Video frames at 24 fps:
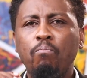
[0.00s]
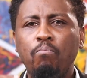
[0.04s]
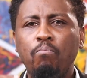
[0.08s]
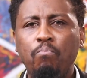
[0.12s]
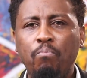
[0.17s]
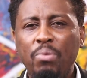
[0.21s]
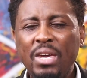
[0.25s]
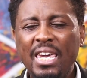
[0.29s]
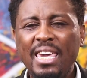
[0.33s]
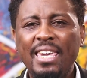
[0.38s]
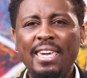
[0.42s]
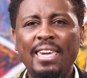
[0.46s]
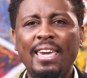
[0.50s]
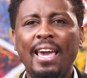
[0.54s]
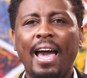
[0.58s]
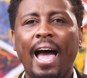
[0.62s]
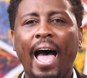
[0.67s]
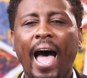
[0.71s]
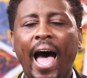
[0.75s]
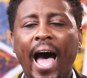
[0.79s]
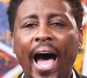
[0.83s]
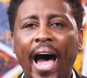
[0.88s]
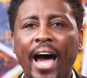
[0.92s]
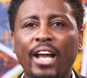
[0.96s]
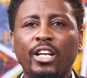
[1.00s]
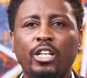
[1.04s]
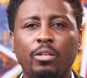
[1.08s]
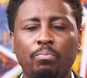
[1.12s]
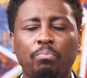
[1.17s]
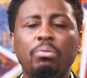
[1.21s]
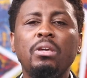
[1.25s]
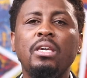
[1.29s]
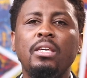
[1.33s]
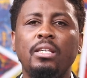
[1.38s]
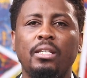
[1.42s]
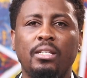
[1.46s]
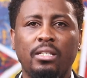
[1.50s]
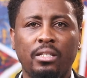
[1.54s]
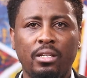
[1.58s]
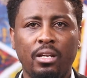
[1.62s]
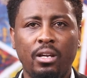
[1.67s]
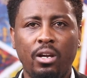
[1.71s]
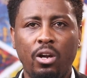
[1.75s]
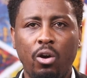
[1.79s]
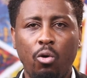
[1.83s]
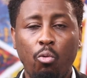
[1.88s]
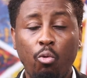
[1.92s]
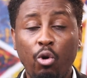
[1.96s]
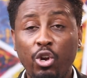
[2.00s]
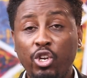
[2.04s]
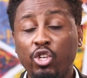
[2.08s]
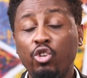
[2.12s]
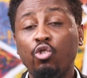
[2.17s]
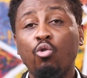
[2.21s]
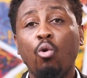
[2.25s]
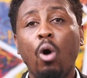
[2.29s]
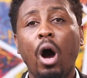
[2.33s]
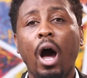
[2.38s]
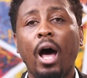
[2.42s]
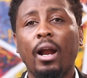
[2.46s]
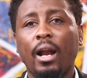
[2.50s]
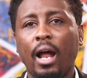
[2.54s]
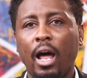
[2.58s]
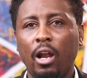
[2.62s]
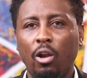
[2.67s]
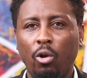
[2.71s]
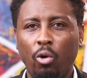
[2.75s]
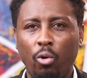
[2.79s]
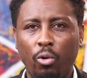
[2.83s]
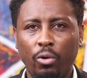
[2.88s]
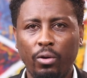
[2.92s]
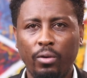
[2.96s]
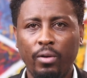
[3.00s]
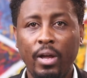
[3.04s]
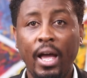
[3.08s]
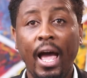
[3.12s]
Be at peace when you are alone.